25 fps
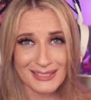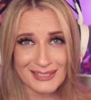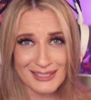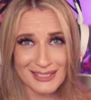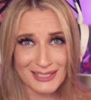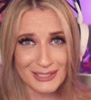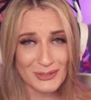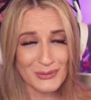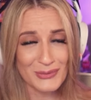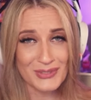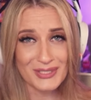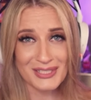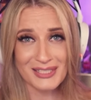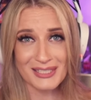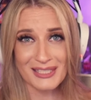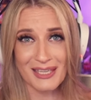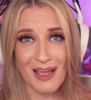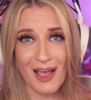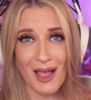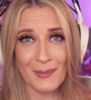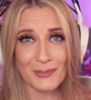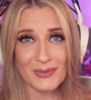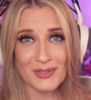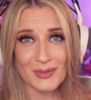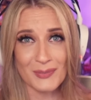
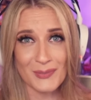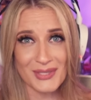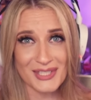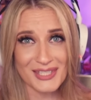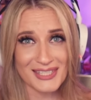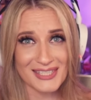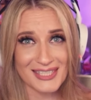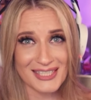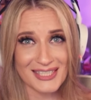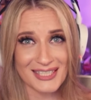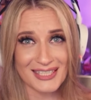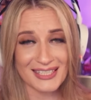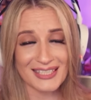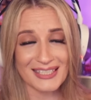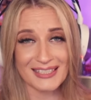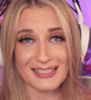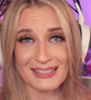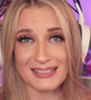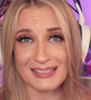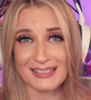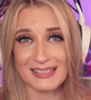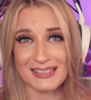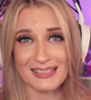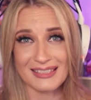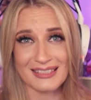continuously optimistic
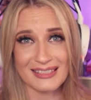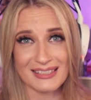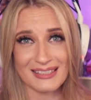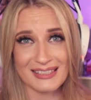and